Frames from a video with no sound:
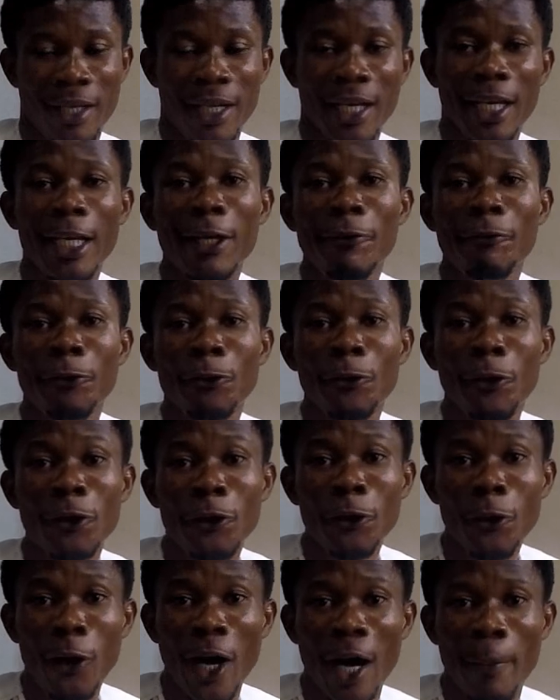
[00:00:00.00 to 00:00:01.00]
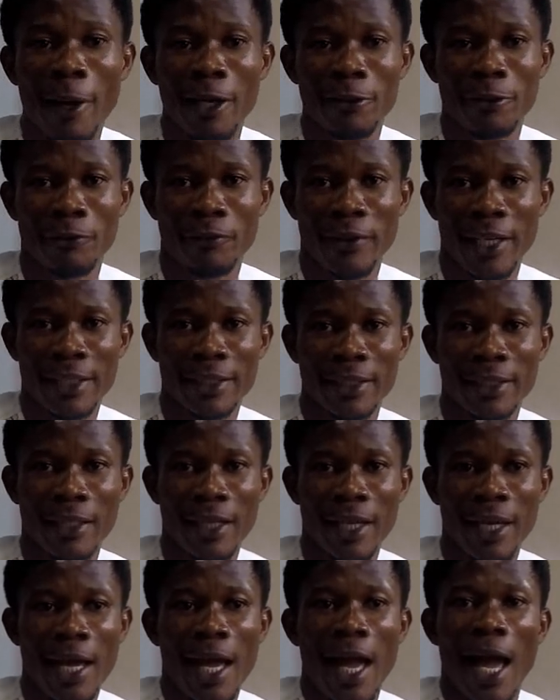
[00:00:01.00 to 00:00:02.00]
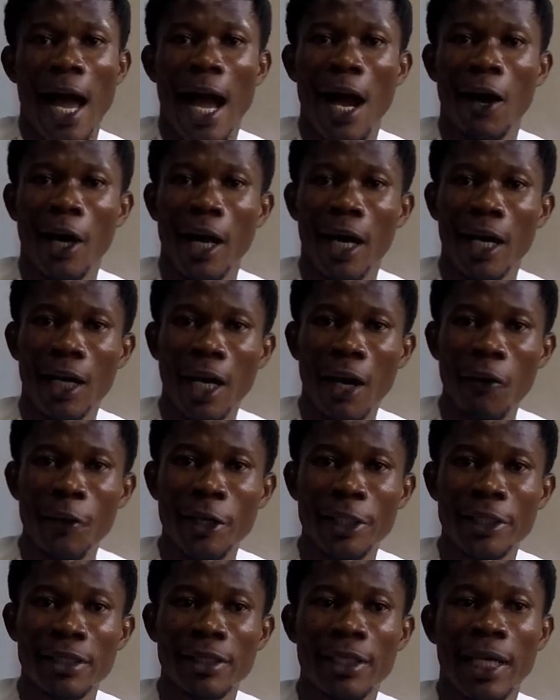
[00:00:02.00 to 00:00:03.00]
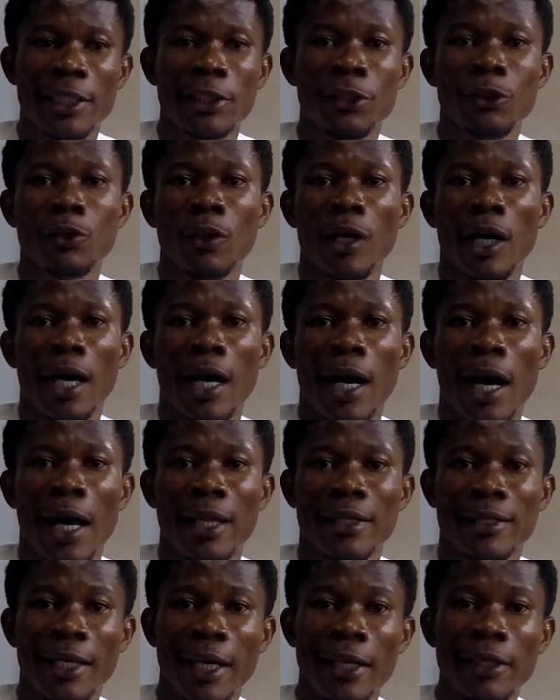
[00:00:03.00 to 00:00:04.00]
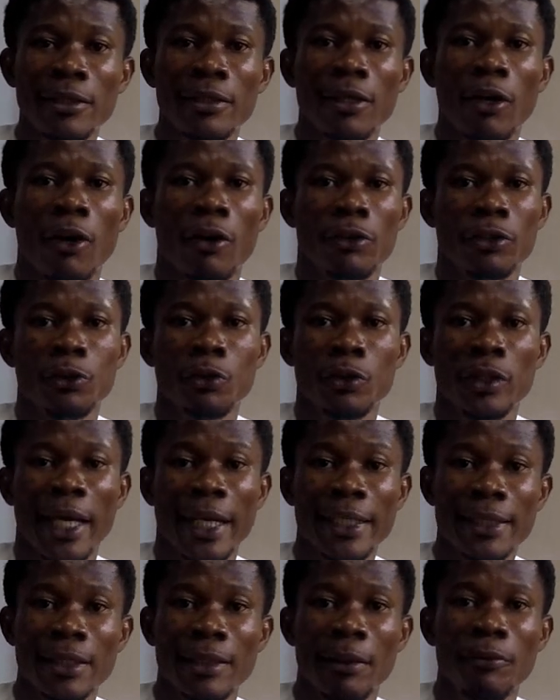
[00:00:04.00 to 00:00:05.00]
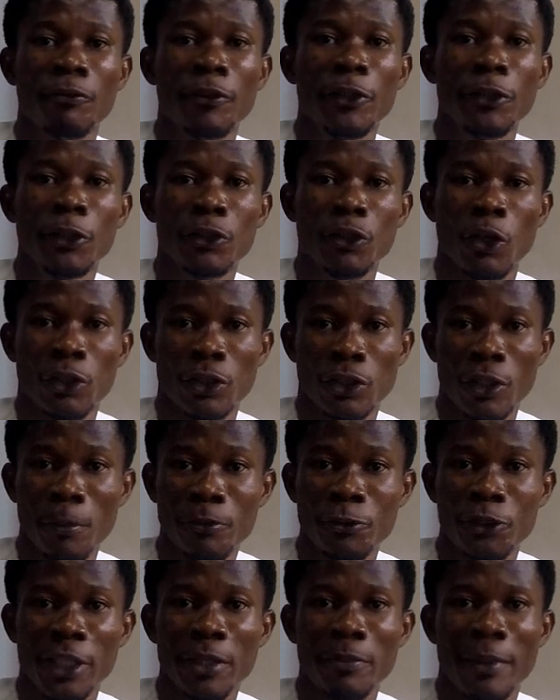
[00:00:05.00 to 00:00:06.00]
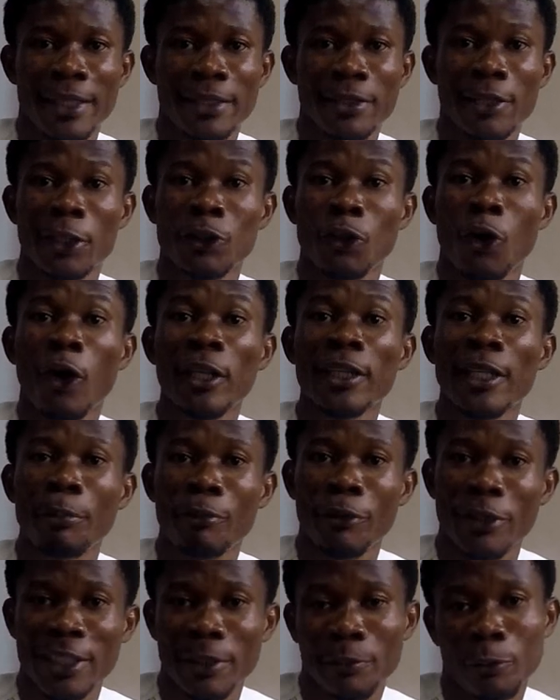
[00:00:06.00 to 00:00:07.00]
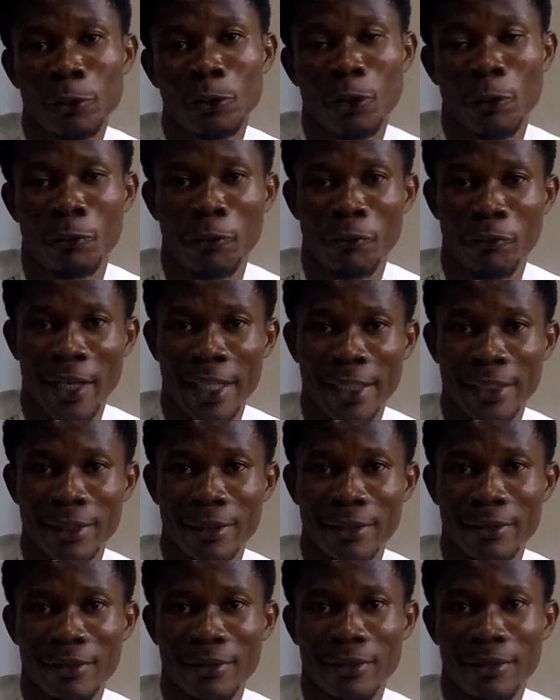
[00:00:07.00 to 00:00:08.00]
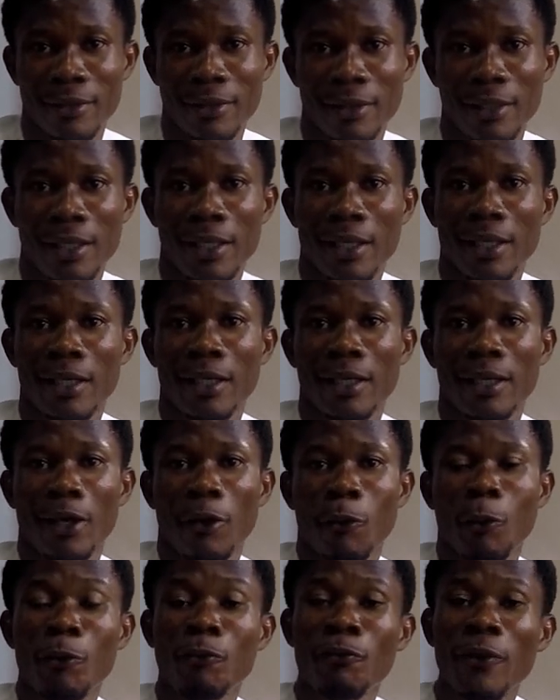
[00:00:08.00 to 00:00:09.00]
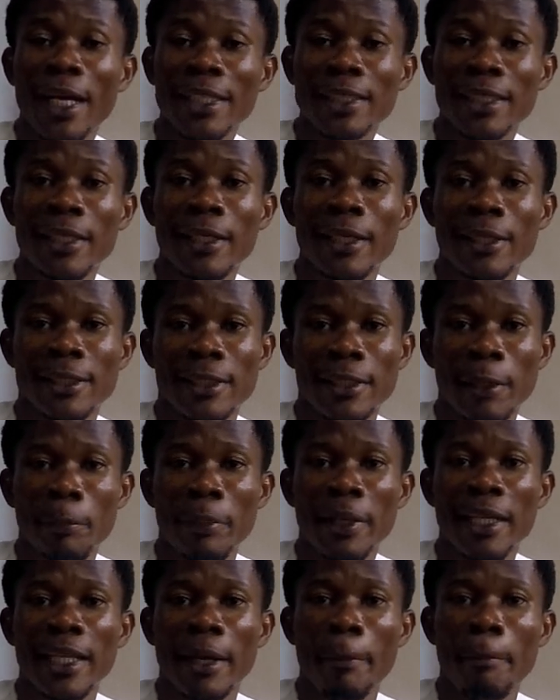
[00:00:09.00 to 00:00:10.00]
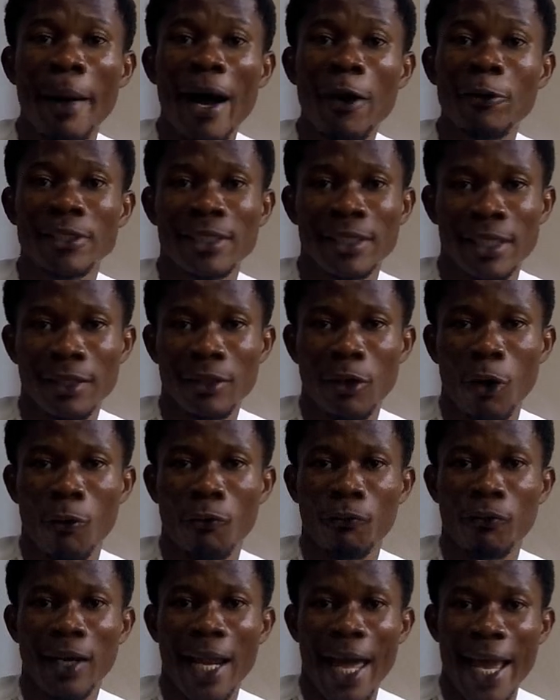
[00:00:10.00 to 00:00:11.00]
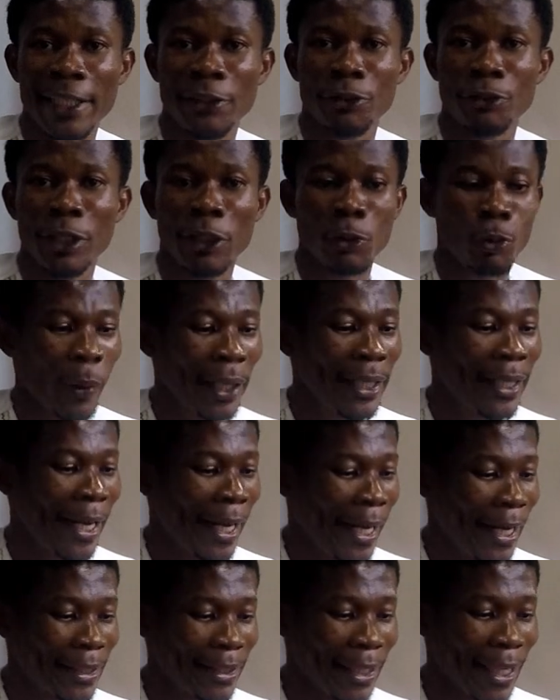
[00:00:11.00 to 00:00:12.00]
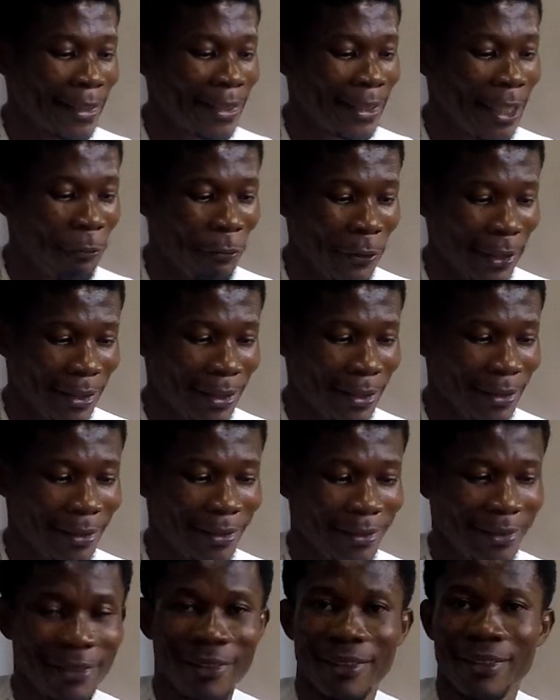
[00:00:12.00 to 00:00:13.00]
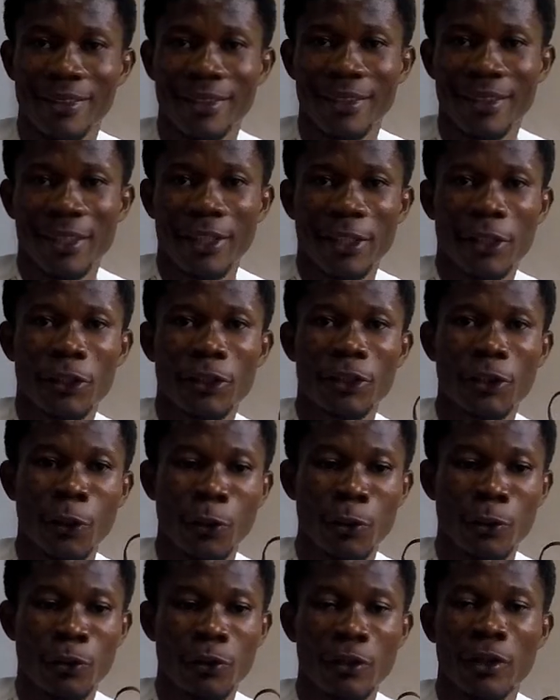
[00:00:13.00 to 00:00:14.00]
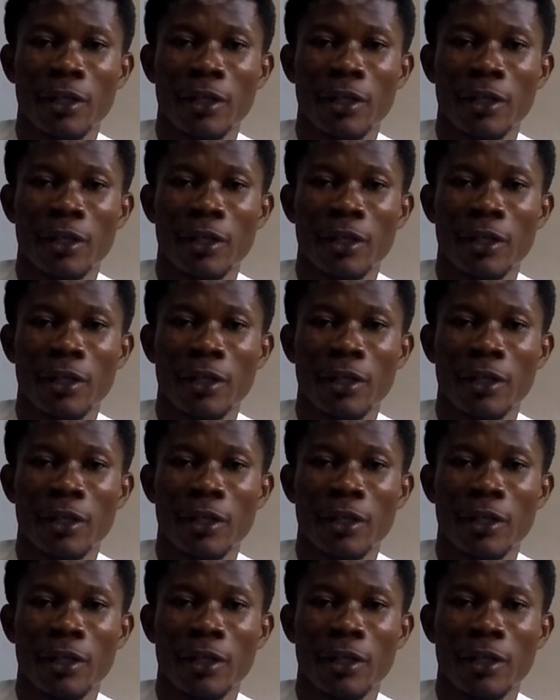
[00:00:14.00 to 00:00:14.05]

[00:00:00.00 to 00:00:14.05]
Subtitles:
If you don't know about reflection, I'll encourage that you attend or you get some videos or some training materials on the principles of reflection. Reflection is simply the bouncing of light rays when they hit a surface. So,